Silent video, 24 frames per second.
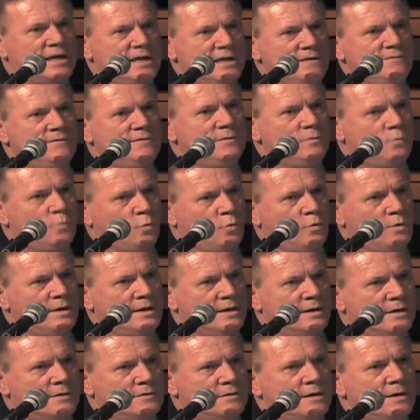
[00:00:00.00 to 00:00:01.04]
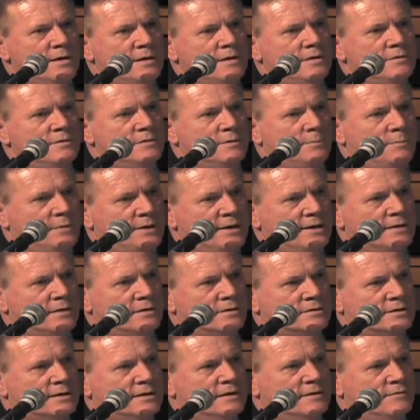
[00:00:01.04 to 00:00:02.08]
even with the
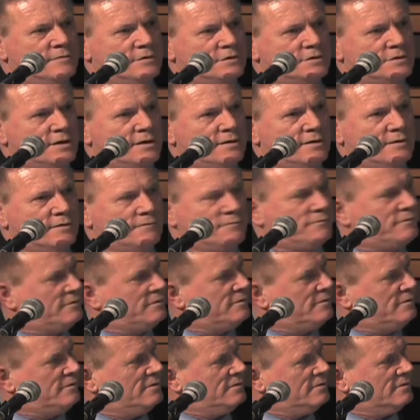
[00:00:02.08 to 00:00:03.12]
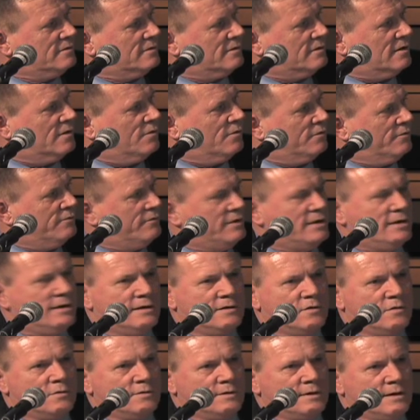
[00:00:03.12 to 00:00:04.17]
penalty of the tariff on the
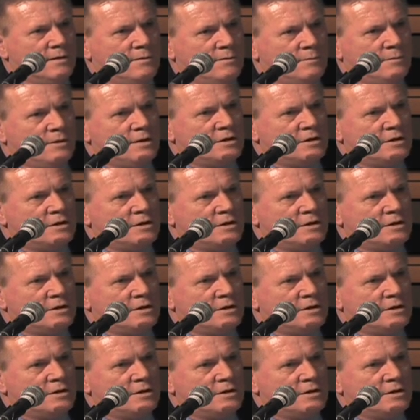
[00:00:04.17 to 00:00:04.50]
vehicle. Now,